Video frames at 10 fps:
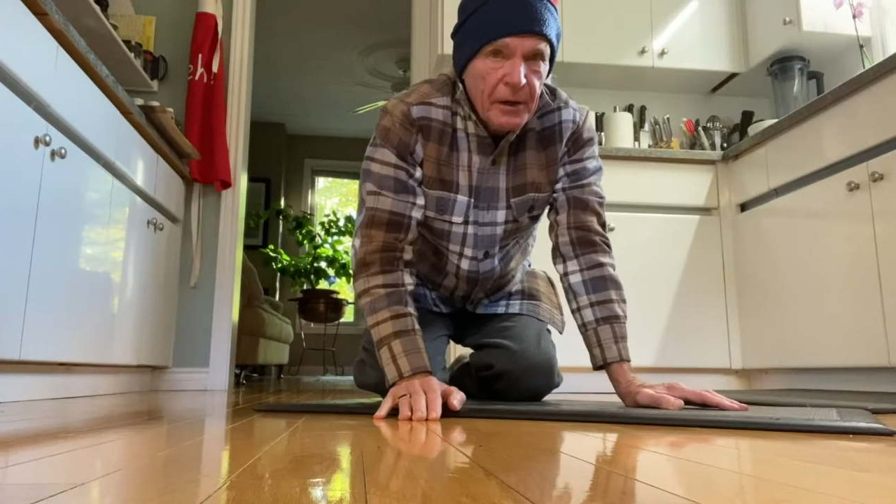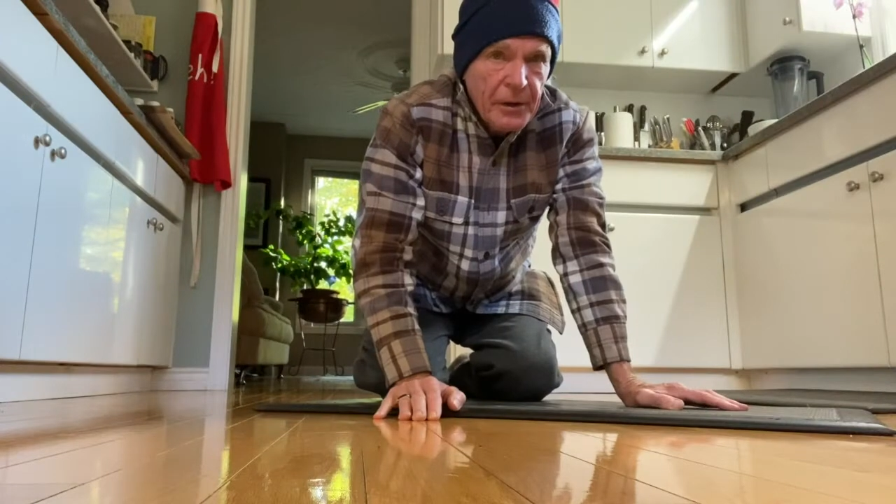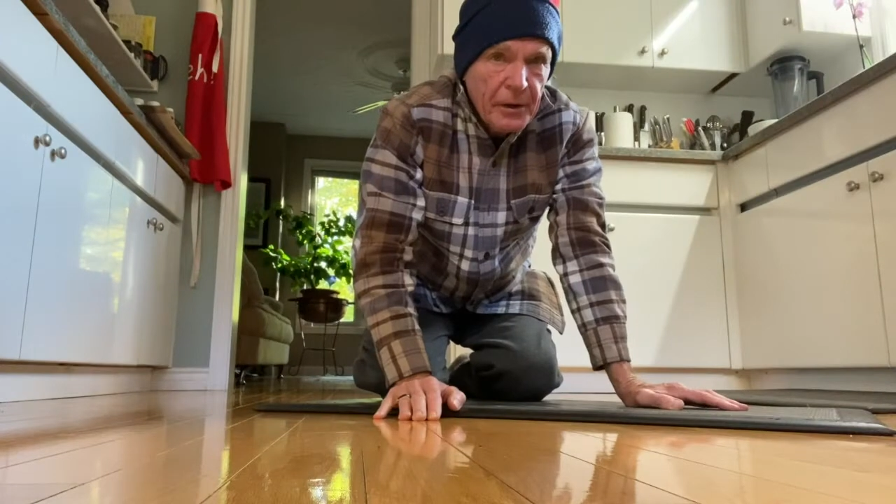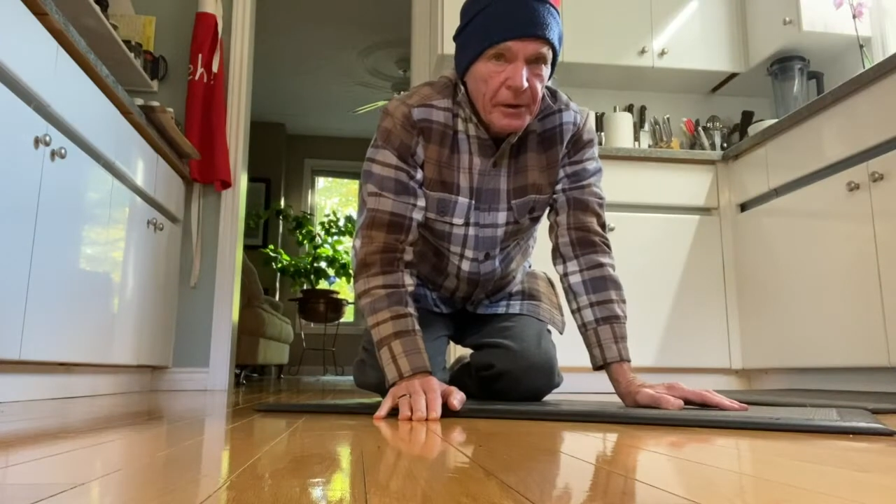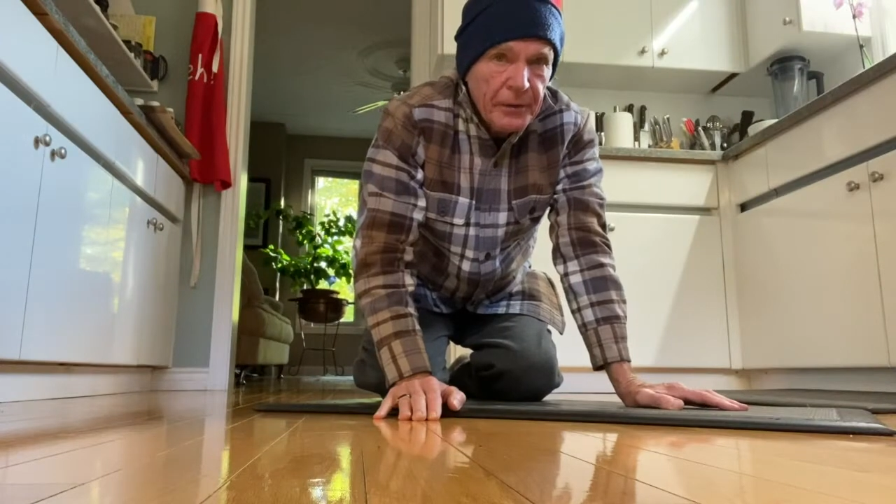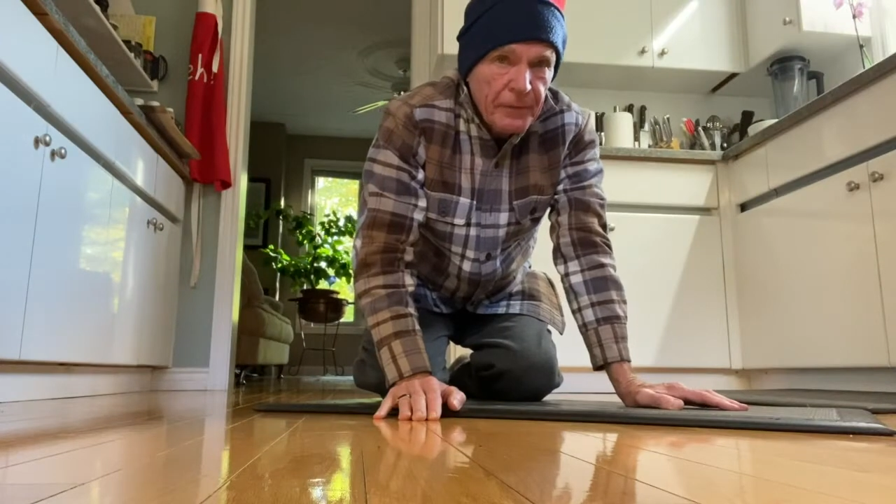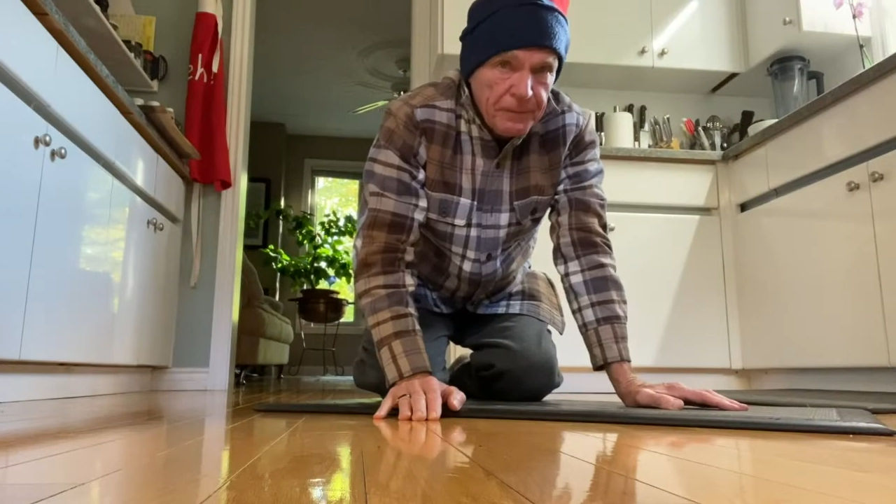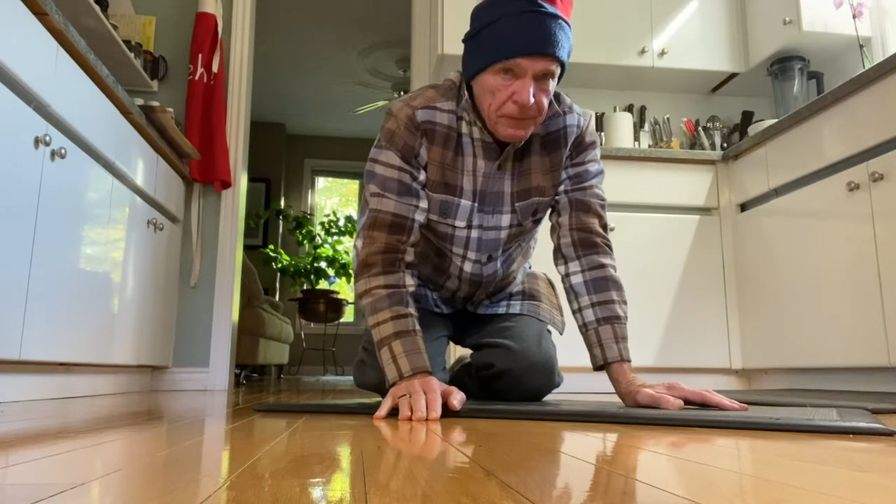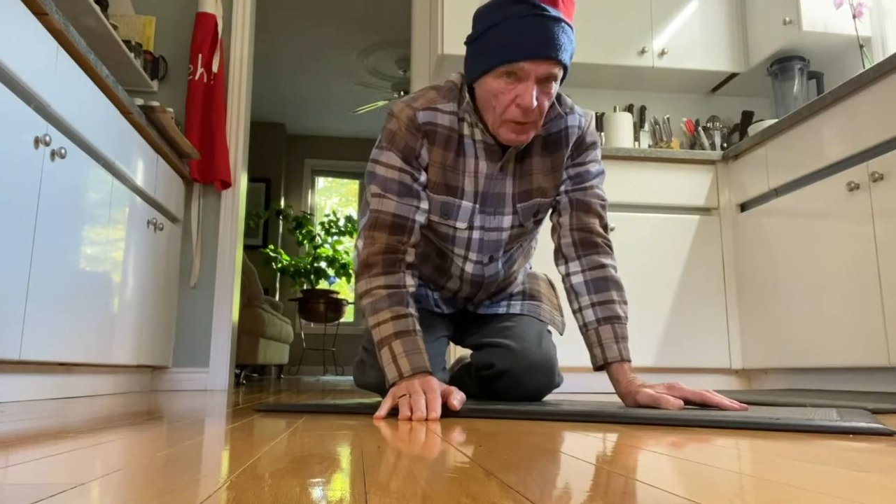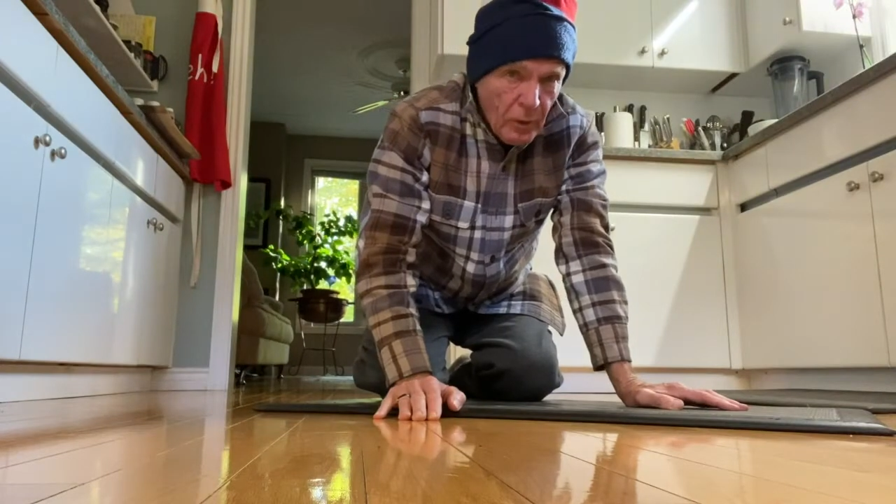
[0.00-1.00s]
here on the
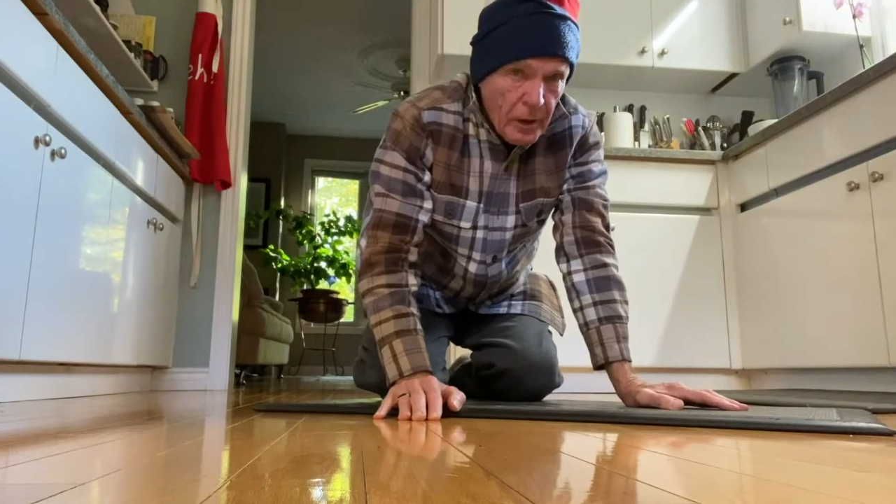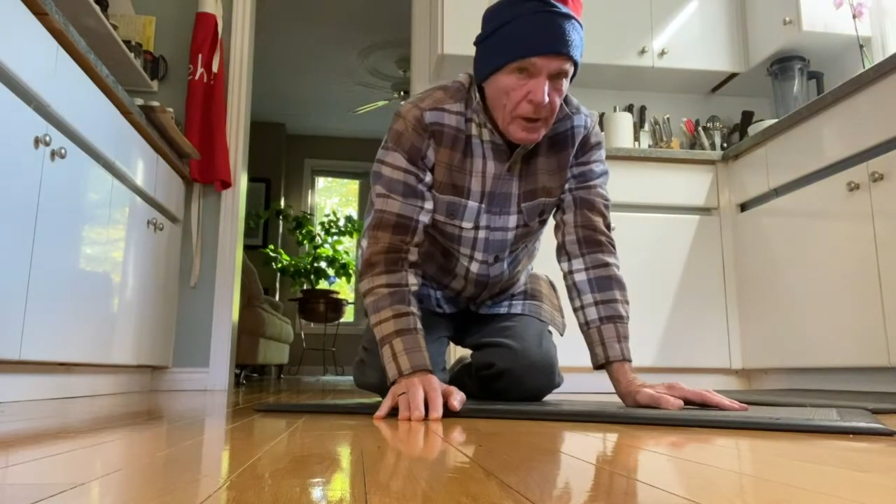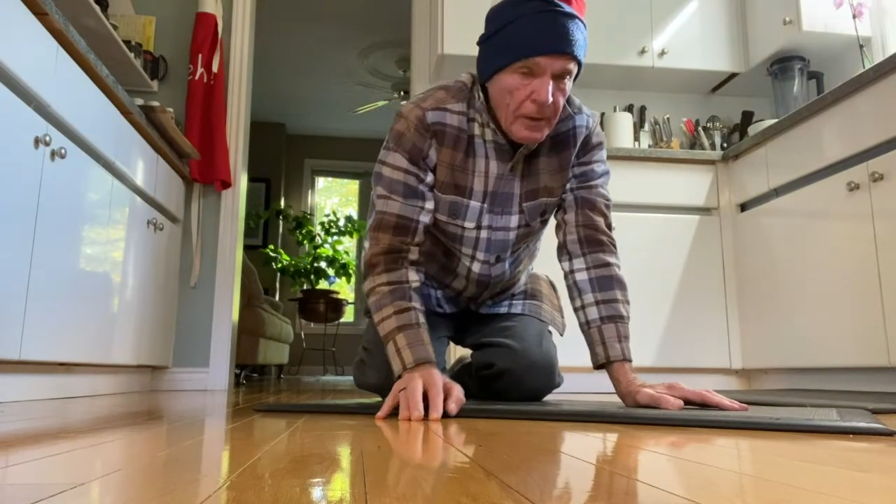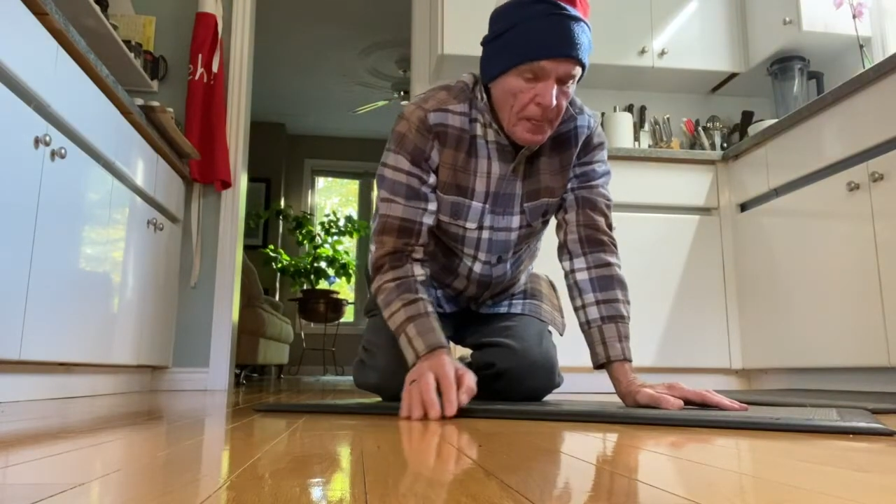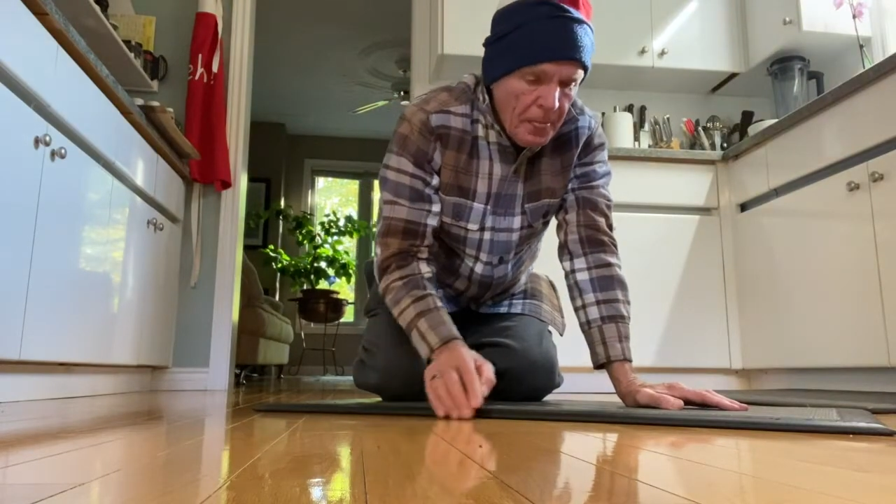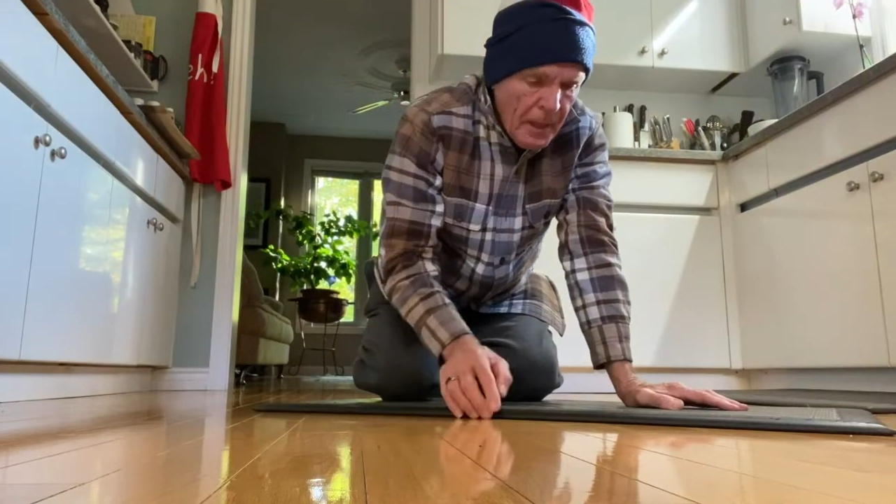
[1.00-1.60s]
floor.